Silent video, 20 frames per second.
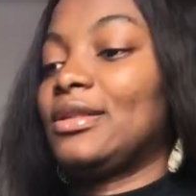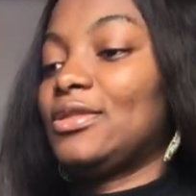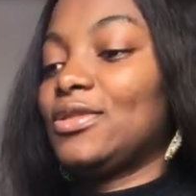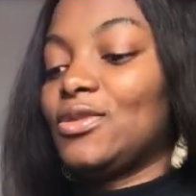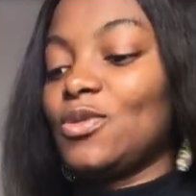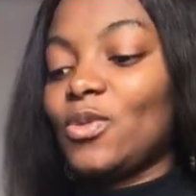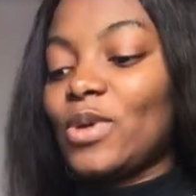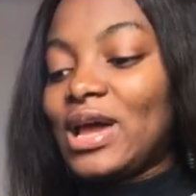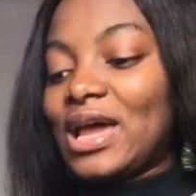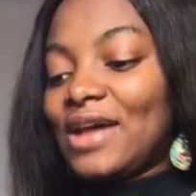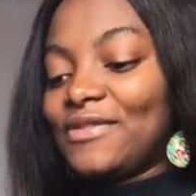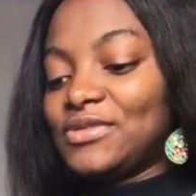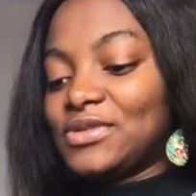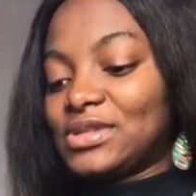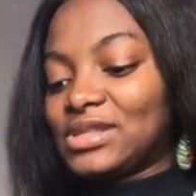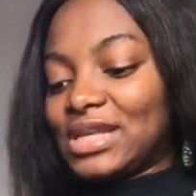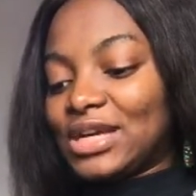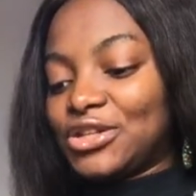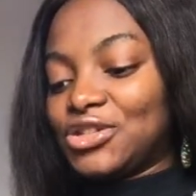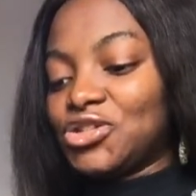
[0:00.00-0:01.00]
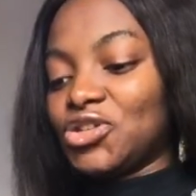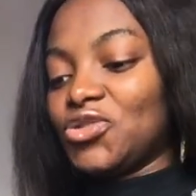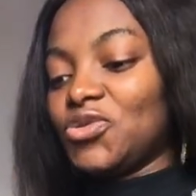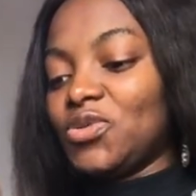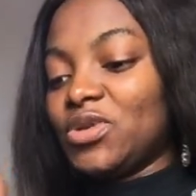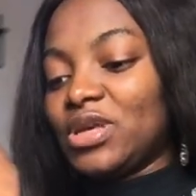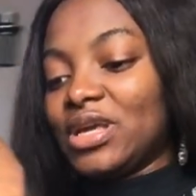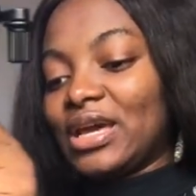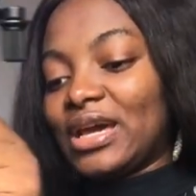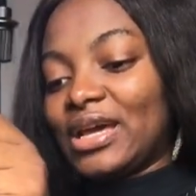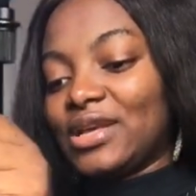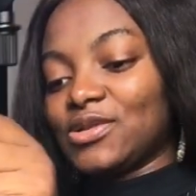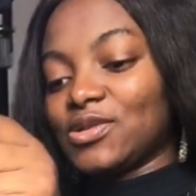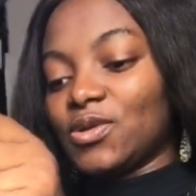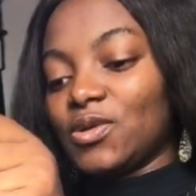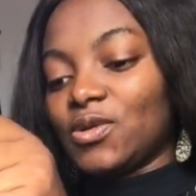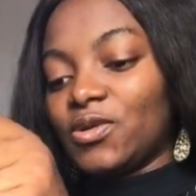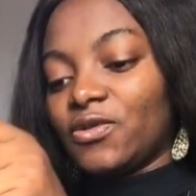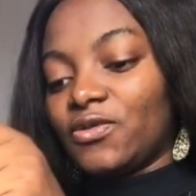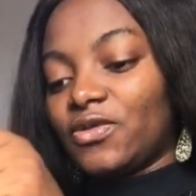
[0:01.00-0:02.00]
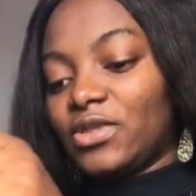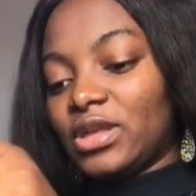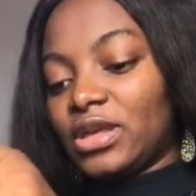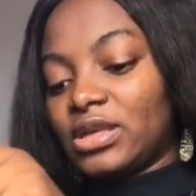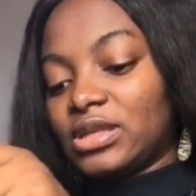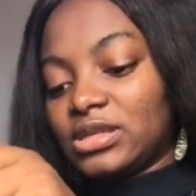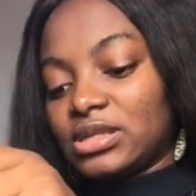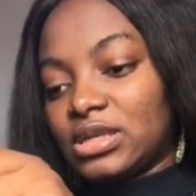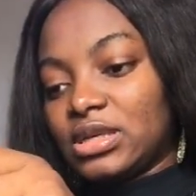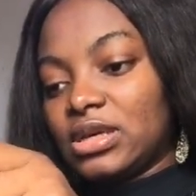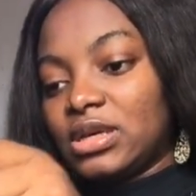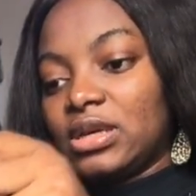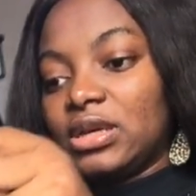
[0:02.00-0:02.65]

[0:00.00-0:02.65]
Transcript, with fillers: Do I have to start showing you guys all of this?